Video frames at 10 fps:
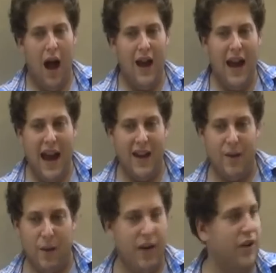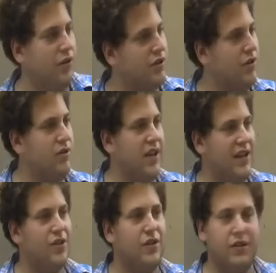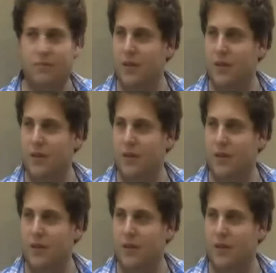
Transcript: I hated wearing those suits, actually.